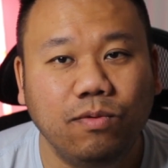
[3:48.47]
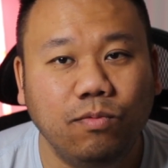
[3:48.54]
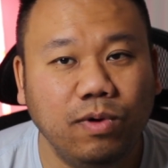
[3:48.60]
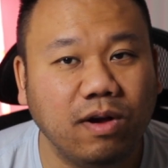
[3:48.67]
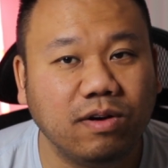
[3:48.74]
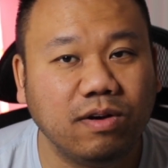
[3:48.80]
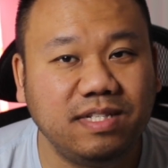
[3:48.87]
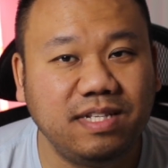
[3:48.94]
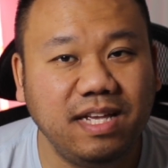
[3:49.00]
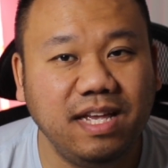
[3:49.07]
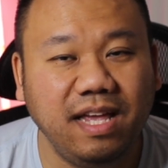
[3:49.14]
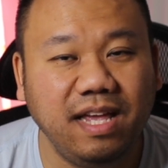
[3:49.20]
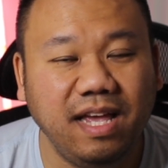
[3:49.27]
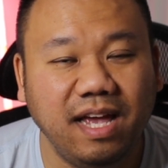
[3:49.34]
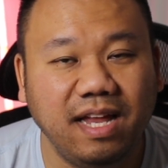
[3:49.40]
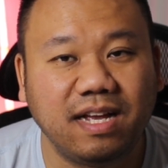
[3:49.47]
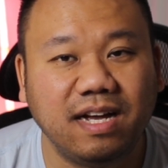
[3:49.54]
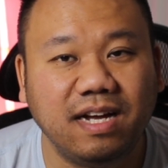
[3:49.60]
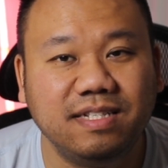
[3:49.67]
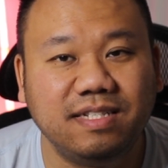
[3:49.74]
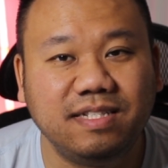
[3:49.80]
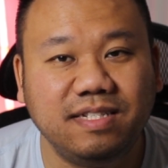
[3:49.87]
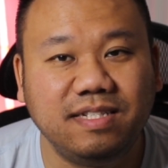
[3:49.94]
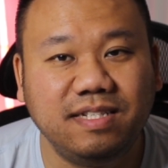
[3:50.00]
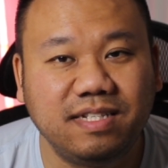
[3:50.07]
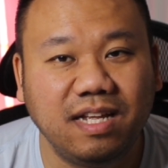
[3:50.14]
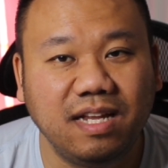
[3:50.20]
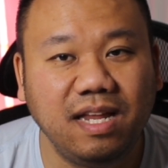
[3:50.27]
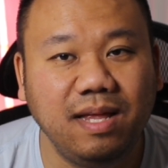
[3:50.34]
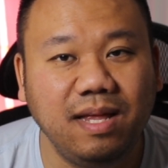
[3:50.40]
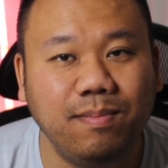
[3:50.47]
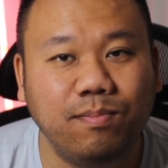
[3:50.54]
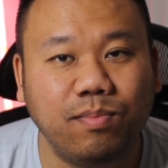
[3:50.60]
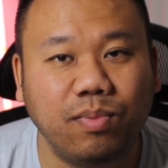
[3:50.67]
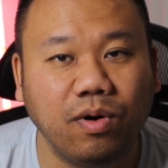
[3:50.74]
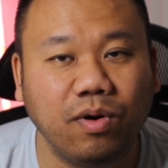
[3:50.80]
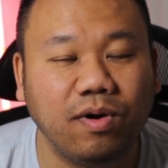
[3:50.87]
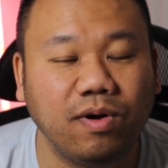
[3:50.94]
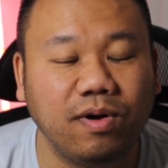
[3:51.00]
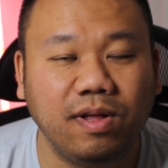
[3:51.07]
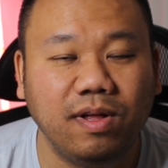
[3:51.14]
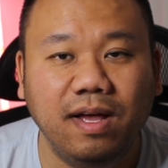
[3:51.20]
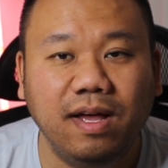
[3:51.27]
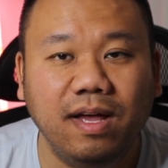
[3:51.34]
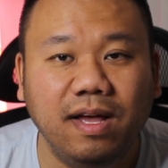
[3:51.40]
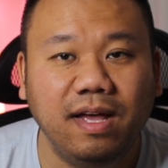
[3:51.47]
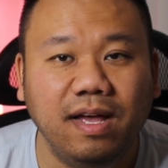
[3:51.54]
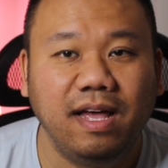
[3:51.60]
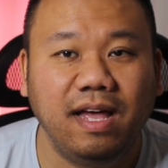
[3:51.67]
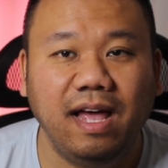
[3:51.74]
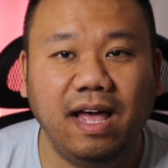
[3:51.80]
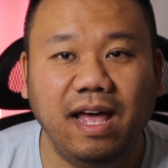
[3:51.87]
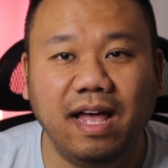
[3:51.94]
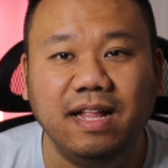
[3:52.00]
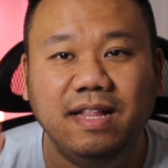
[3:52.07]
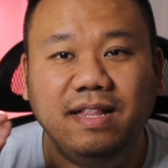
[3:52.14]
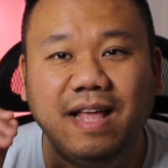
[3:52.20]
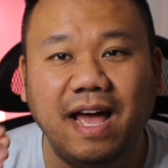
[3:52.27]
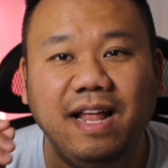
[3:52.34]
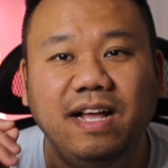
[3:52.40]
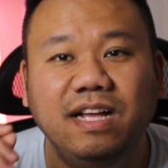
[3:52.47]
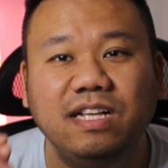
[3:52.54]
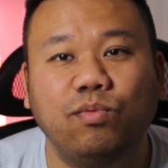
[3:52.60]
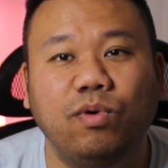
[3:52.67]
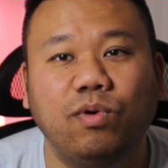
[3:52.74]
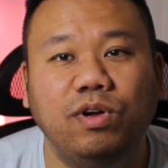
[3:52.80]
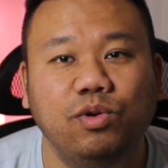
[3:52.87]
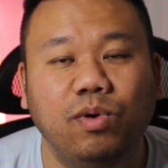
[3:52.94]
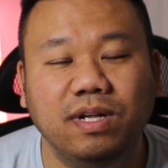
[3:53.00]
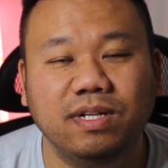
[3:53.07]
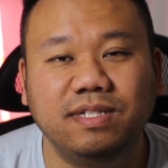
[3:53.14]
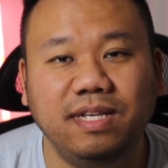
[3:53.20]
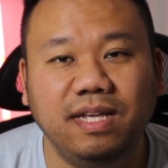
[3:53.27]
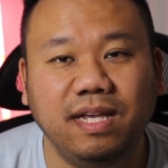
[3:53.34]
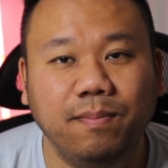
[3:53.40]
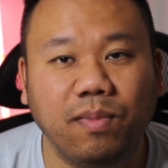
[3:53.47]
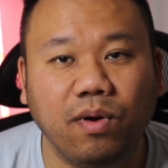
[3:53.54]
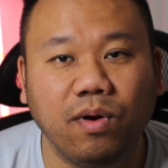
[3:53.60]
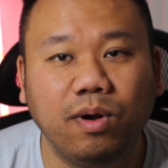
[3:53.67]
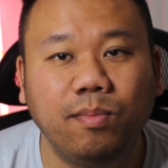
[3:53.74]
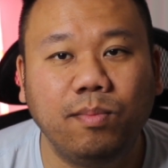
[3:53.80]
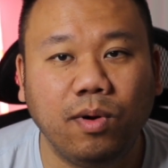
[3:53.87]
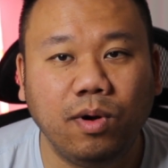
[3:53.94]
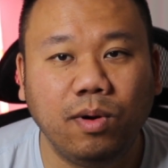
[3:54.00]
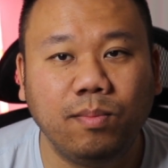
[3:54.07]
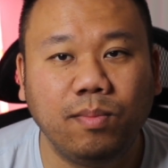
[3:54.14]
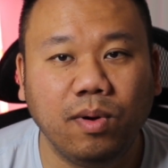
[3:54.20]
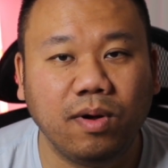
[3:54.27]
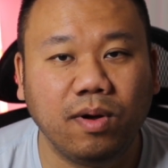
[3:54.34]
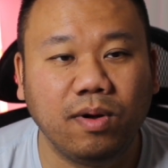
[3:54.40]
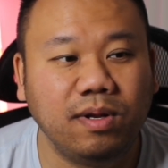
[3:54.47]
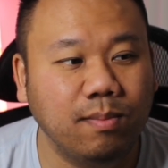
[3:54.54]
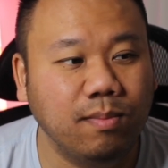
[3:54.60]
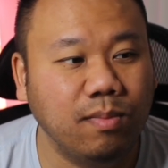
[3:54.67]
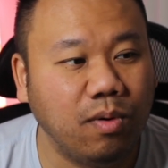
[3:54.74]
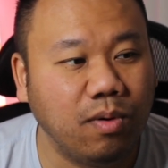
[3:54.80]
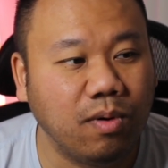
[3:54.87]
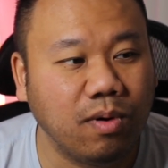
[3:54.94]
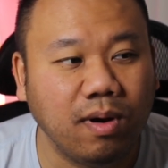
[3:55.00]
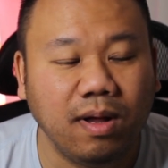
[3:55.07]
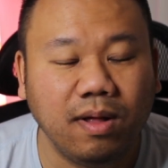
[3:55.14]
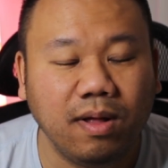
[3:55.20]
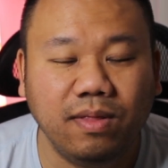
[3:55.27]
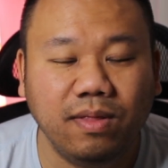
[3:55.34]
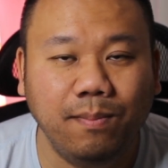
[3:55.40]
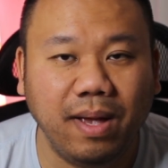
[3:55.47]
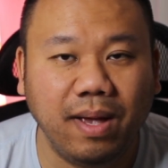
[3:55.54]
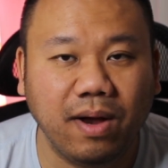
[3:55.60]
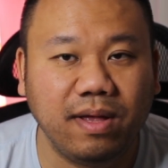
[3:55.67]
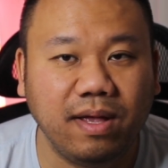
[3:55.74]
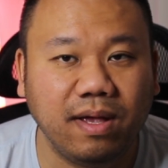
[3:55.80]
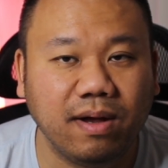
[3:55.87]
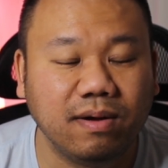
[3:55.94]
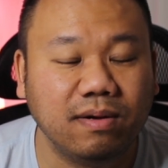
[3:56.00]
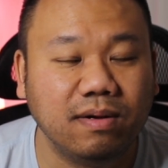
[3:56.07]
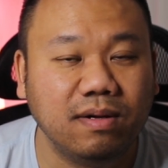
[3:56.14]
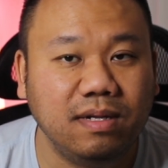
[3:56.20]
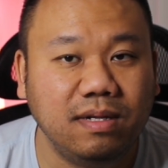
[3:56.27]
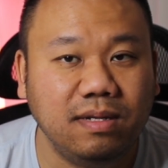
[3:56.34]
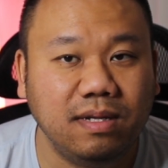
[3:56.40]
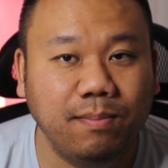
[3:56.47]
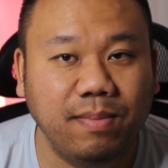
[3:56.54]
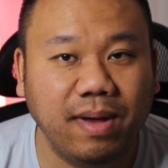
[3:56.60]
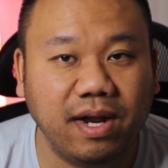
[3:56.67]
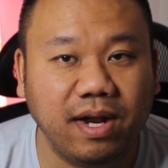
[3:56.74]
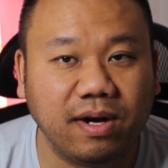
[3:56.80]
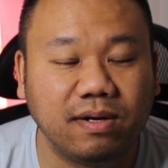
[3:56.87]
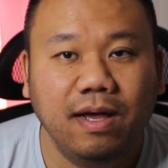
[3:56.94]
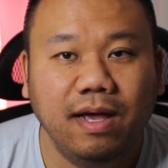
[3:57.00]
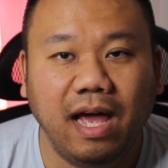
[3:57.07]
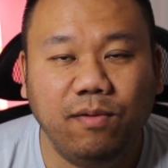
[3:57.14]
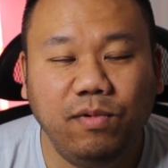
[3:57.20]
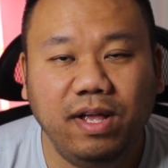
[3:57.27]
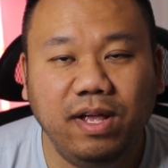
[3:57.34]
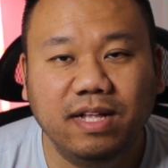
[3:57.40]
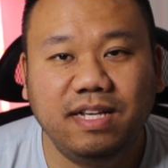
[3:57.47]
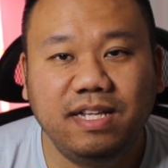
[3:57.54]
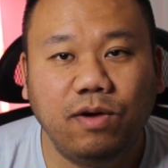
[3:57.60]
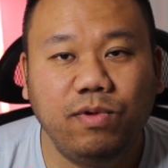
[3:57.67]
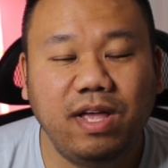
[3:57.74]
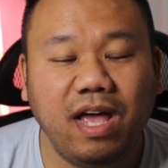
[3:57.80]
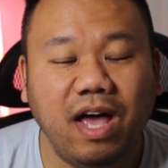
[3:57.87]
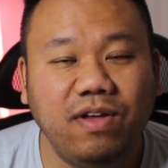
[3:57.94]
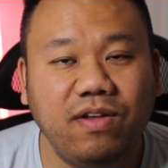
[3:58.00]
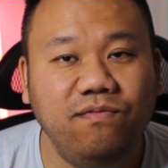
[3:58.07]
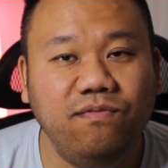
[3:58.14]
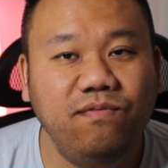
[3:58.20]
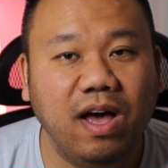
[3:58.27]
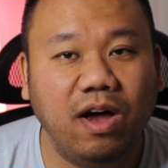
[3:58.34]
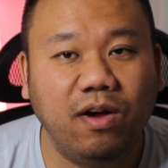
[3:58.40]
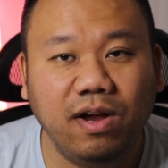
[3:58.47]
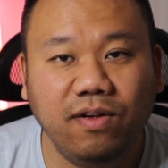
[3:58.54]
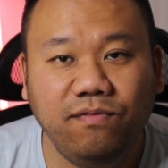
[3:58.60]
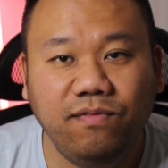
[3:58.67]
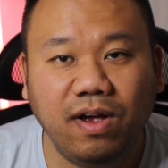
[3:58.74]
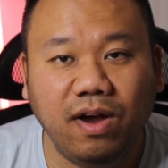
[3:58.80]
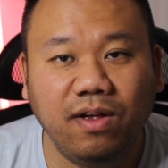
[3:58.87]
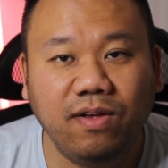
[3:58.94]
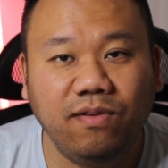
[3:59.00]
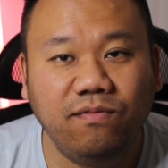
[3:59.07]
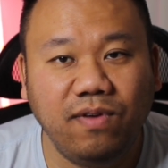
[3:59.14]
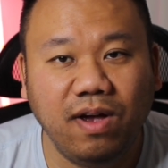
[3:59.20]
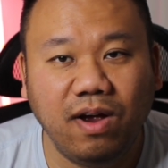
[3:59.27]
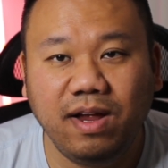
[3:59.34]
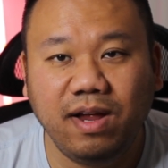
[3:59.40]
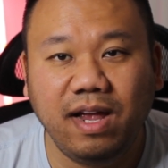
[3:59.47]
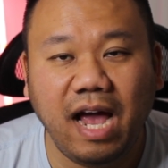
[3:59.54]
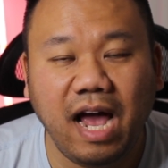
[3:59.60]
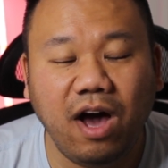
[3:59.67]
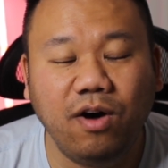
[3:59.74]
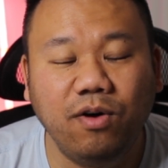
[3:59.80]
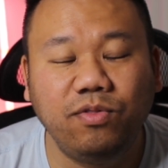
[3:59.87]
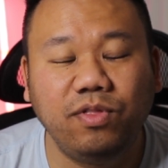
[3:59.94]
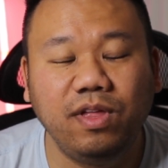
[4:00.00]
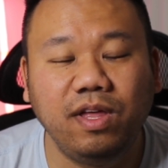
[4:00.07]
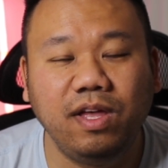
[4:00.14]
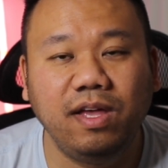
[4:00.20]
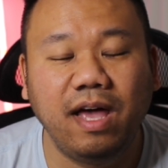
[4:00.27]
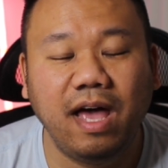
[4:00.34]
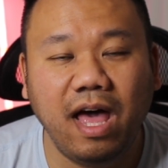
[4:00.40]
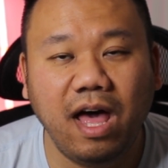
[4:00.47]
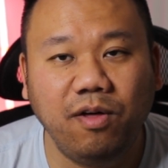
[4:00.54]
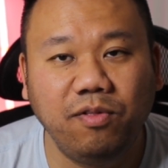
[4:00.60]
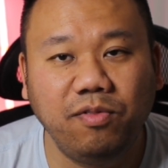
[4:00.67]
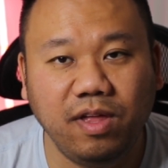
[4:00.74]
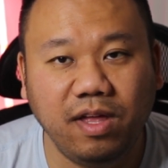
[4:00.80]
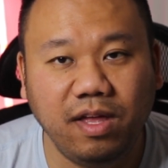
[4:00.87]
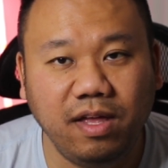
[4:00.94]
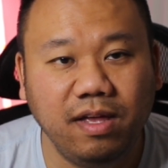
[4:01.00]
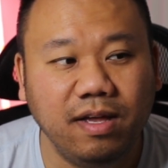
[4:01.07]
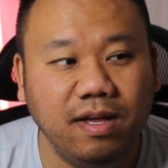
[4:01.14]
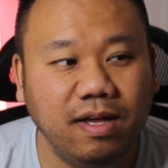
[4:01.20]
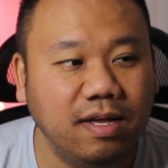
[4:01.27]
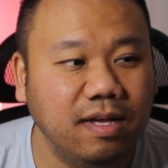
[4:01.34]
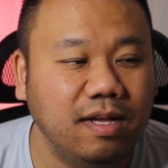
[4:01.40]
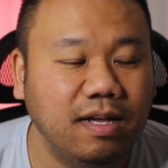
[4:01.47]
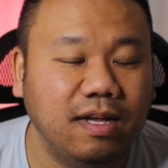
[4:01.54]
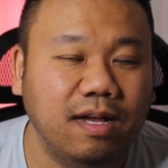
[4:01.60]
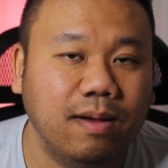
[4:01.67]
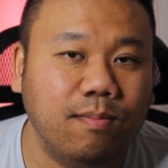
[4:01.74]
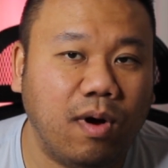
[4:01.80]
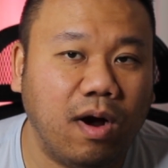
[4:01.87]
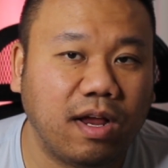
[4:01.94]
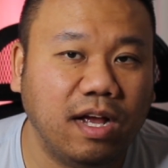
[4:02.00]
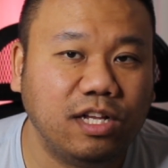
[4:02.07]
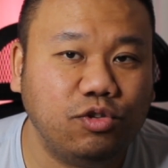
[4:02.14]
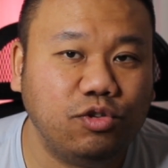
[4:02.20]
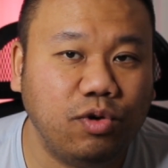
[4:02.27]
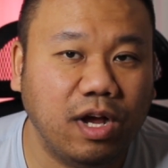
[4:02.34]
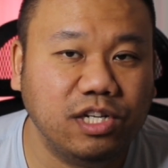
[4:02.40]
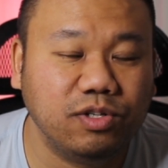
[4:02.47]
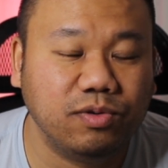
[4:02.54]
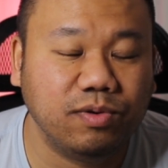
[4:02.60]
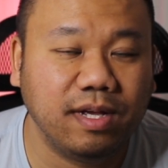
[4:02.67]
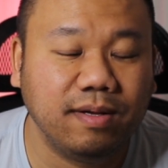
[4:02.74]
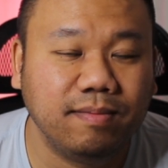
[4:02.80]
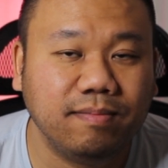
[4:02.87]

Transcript: We are seeing it consistently burn. And that is what you want to see. Burn, burn, burn. The more, the merrier, the better. And we can see that we have a very, very, very healthy, healthy market treasury.